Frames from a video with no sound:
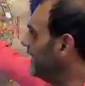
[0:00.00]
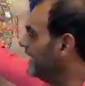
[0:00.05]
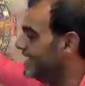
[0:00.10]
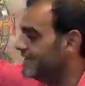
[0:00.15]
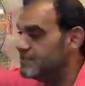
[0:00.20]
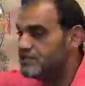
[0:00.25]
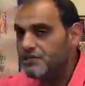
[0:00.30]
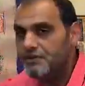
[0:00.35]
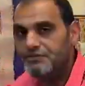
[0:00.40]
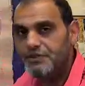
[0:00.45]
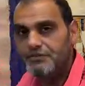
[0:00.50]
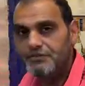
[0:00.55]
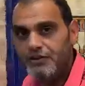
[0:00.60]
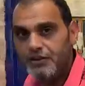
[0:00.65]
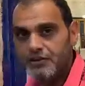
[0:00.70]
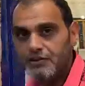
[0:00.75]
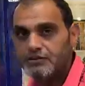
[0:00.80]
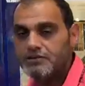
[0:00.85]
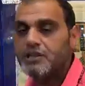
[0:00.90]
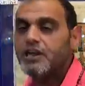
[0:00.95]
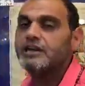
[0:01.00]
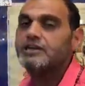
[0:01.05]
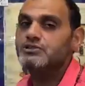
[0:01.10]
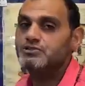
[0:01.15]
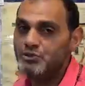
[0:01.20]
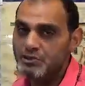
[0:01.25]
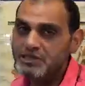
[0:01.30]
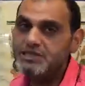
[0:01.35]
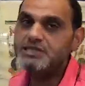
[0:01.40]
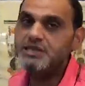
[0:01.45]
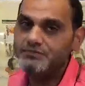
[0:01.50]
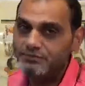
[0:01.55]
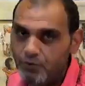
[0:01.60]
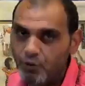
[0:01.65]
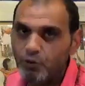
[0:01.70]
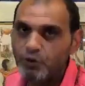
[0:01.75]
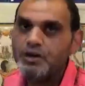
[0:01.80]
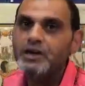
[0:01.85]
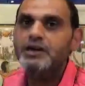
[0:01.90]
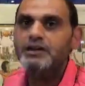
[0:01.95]
hands of the figures,
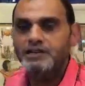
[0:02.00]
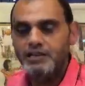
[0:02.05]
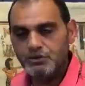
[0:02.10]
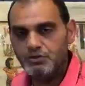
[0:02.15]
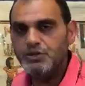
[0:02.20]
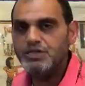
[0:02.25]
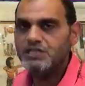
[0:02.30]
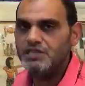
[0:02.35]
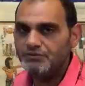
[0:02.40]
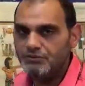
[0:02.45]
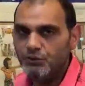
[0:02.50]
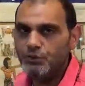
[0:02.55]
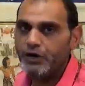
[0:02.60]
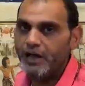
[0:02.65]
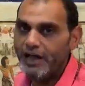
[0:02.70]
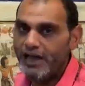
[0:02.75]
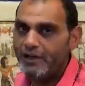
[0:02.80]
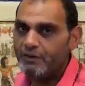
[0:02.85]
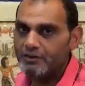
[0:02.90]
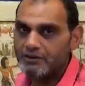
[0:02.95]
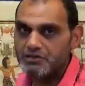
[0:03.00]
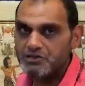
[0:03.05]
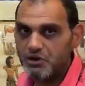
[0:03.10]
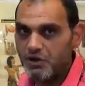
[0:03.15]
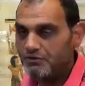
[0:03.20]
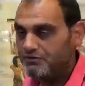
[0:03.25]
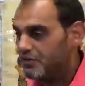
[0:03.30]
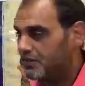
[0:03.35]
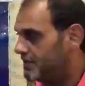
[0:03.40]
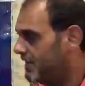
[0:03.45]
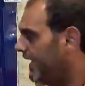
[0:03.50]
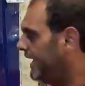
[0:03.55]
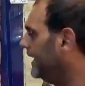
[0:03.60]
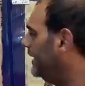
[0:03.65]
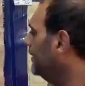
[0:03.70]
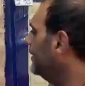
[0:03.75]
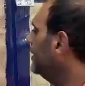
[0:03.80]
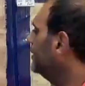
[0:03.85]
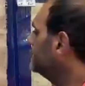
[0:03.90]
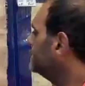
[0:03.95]
24, the 24 hours of the day.
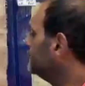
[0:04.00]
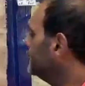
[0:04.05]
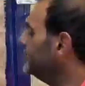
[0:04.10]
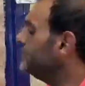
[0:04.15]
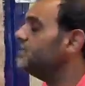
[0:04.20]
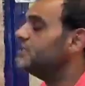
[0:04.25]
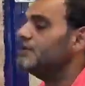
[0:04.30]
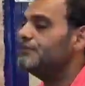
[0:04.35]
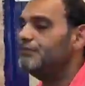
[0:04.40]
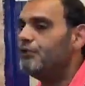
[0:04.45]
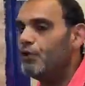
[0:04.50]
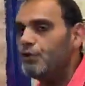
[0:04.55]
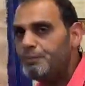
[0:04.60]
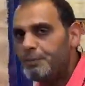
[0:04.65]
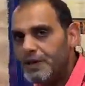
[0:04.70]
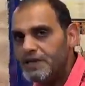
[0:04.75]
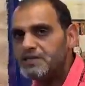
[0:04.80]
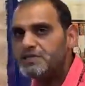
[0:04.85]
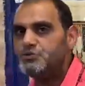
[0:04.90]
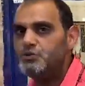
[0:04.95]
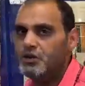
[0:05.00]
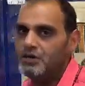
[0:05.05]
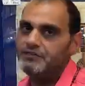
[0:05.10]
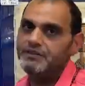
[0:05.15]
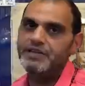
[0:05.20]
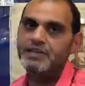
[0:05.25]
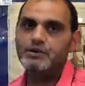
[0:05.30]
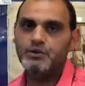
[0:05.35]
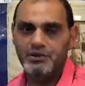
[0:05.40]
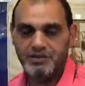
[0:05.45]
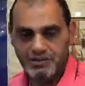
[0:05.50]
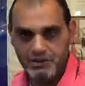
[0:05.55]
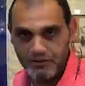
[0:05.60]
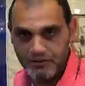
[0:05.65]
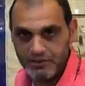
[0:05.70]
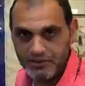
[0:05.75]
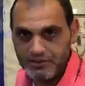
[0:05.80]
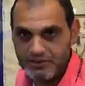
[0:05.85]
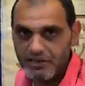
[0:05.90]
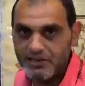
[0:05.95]
24 plus 12 equals
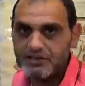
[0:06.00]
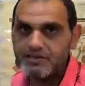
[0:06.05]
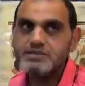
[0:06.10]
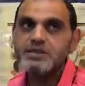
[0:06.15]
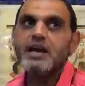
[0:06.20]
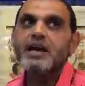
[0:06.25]
36.